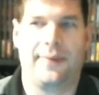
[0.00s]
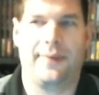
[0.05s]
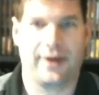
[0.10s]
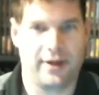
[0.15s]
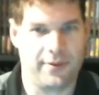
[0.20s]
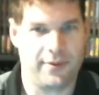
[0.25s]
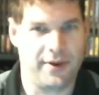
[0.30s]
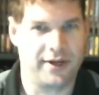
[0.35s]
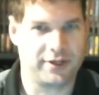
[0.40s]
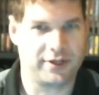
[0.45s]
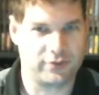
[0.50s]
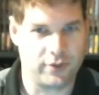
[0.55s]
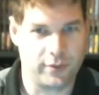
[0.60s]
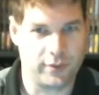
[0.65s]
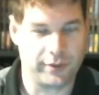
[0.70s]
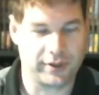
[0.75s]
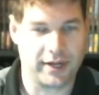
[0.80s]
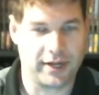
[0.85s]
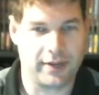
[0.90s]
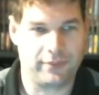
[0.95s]
on, it's
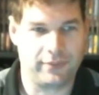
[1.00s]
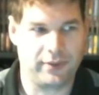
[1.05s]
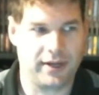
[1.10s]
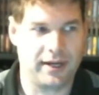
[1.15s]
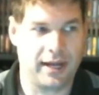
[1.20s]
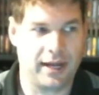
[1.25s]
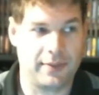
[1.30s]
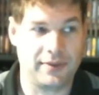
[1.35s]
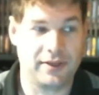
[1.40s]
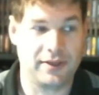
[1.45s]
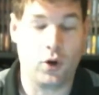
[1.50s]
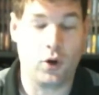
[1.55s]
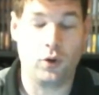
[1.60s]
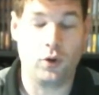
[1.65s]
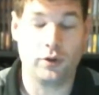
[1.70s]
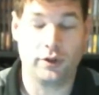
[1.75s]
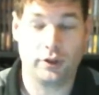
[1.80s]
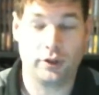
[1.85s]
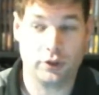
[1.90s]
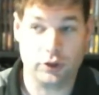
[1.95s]
RoboCop, right?
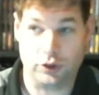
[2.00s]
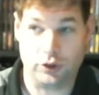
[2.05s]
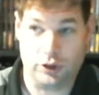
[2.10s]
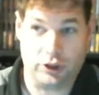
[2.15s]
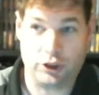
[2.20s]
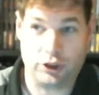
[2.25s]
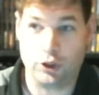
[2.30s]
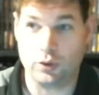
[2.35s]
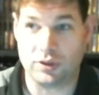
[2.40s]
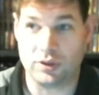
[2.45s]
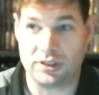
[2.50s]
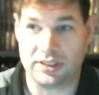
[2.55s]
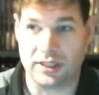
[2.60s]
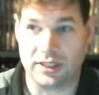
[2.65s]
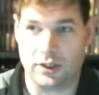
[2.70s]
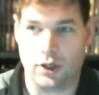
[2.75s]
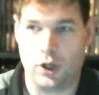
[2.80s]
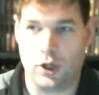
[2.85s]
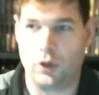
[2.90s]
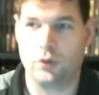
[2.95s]
The suit
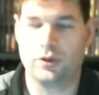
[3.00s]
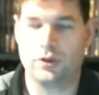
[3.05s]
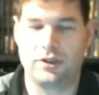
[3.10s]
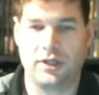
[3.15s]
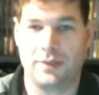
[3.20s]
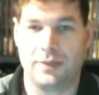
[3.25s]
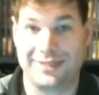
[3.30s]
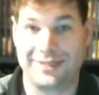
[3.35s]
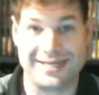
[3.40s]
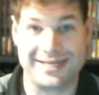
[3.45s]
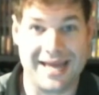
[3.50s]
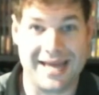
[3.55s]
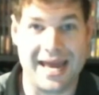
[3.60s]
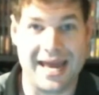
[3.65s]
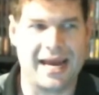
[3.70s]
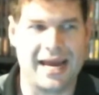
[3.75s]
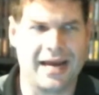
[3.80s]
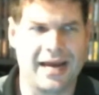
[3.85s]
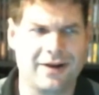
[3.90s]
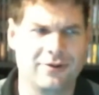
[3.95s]
still holds up
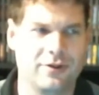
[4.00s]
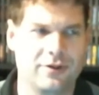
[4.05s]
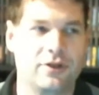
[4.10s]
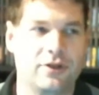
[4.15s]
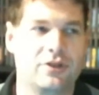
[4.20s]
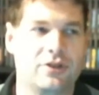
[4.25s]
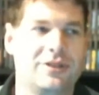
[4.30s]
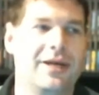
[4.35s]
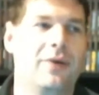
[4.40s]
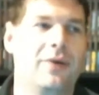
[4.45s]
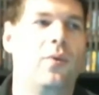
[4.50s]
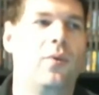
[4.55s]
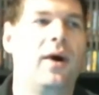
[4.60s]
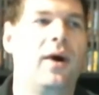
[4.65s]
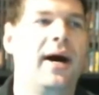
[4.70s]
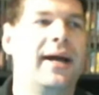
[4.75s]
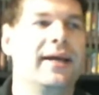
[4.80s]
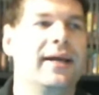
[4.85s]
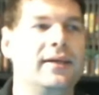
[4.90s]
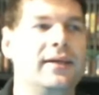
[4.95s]
today. I don't understand
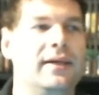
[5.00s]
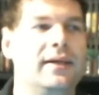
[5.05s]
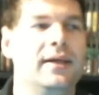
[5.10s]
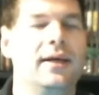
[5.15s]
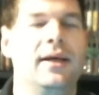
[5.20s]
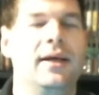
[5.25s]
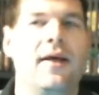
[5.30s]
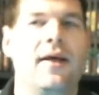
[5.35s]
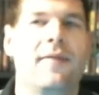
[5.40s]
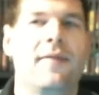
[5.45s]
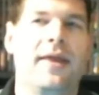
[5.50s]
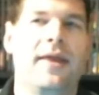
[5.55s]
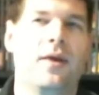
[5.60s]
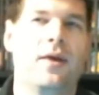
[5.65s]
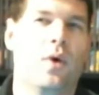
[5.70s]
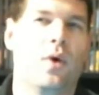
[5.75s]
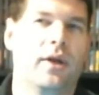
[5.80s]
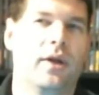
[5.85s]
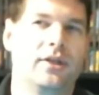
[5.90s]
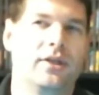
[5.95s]
why they
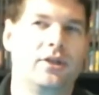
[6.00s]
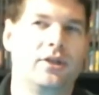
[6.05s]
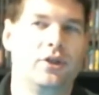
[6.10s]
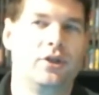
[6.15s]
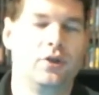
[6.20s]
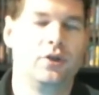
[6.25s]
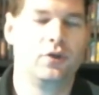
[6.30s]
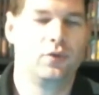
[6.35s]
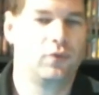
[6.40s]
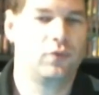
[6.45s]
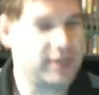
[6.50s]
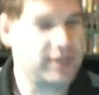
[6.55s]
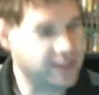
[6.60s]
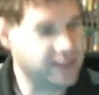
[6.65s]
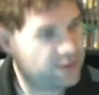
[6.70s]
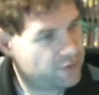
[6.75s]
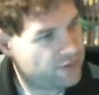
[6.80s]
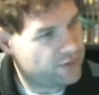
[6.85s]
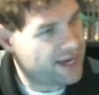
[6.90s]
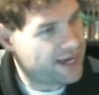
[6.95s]
wanted to
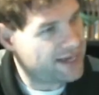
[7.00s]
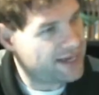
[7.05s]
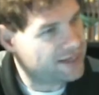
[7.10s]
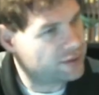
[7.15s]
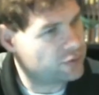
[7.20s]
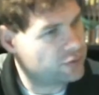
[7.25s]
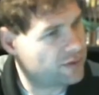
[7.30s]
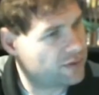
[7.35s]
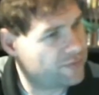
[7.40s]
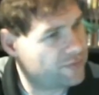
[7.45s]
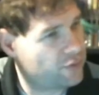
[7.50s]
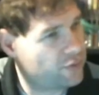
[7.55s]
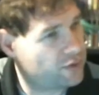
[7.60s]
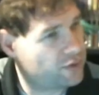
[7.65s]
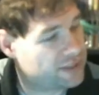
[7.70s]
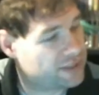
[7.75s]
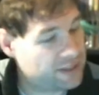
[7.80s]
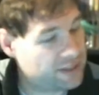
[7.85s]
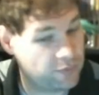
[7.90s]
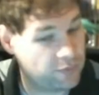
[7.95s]
redo that in
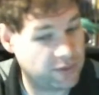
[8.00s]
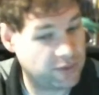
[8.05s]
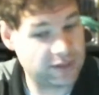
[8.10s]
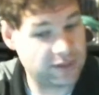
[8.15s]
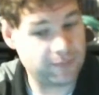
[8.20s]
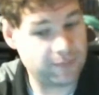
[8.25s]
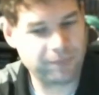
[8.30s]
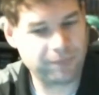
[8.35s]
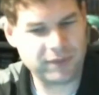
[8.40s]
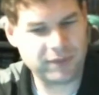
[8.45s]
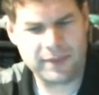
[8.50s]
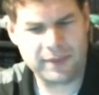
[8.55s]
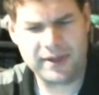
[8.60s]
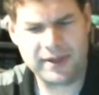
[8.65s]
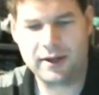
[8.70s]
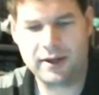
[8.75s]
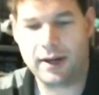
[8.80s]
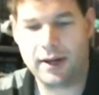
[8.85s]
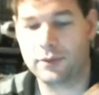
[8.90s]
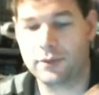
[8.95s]
2014 when
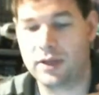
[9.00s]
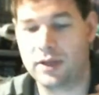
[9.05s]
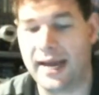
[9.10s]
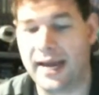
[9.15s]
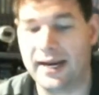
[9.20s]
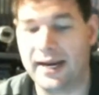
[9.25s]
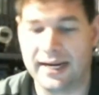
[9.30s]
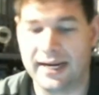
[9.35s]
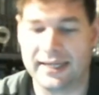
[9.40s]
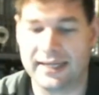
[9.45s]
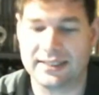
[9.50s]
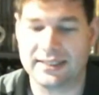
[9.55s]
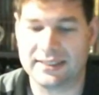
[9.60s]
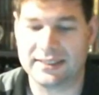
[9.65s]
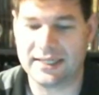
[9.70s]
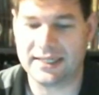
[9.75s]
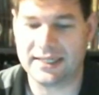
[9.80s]
I'm glad I got to see